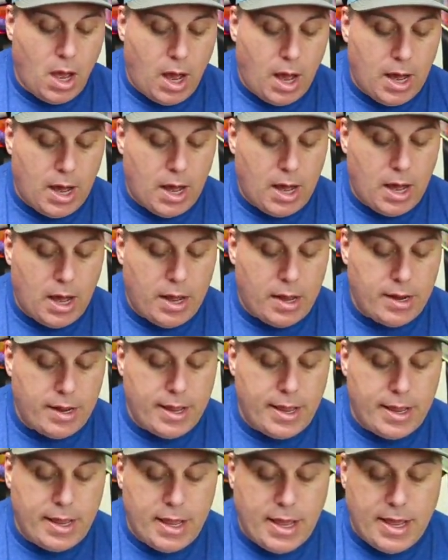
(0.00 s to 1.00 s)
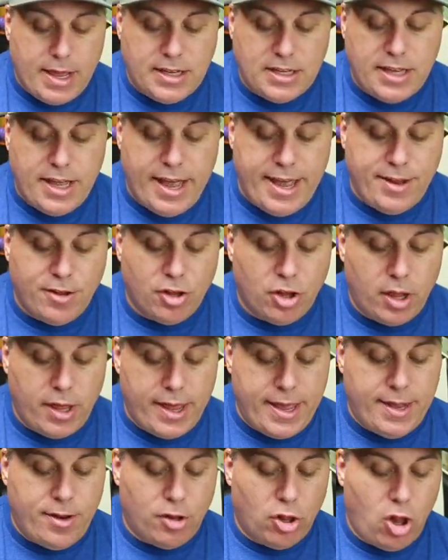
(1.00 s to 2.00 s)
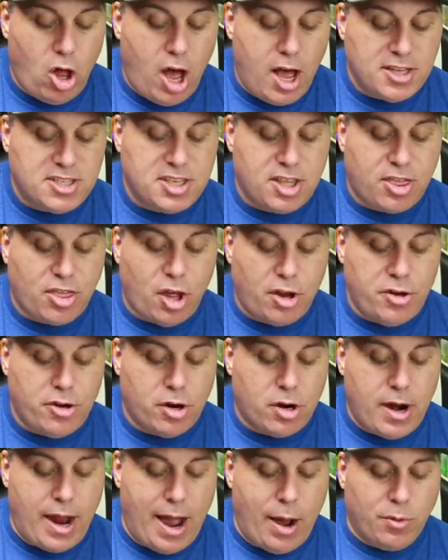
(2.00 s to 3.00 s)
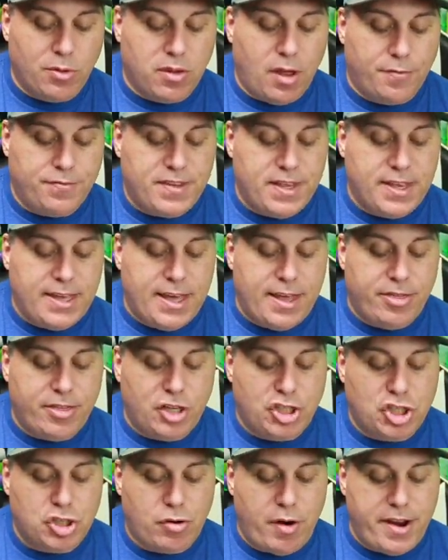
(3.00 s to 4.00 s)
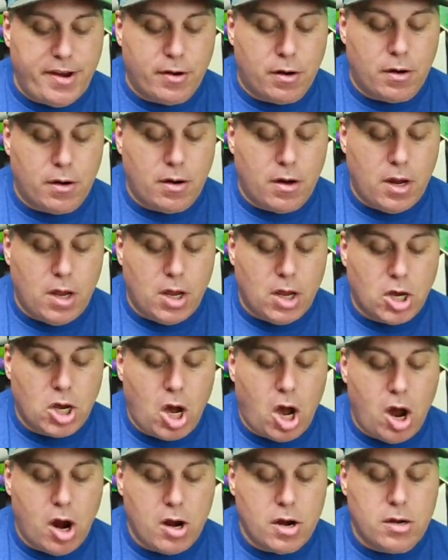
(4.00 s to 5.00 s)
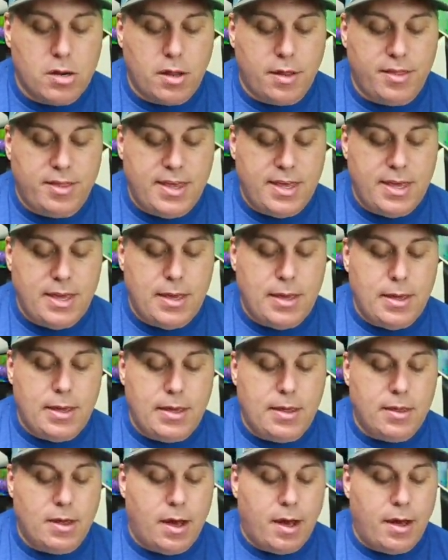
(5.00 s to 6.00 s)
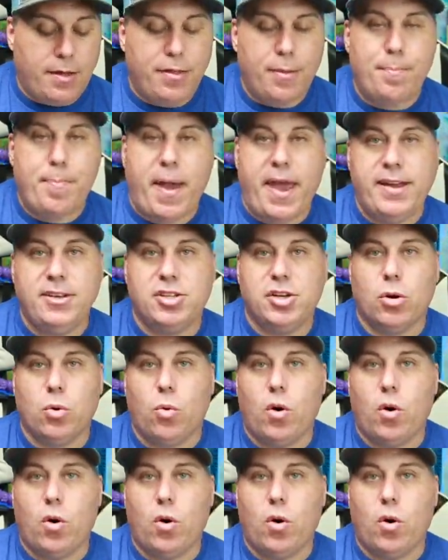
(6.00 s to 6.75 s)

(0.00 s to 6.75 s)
Uh, in in Lost Thunder, I would love to get the trainer card, the uh, the painter